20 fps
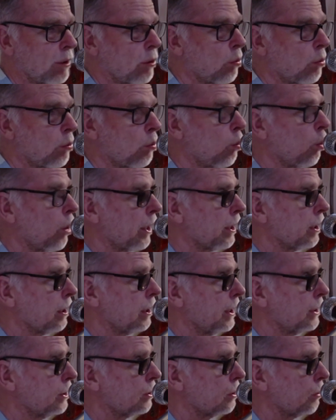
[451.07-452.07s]
What
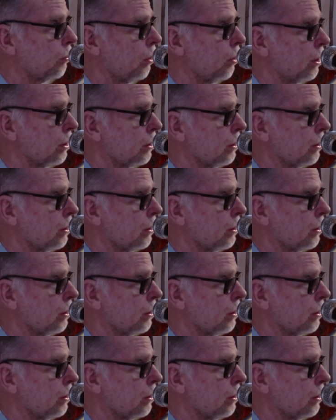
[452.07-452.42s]
leads to what?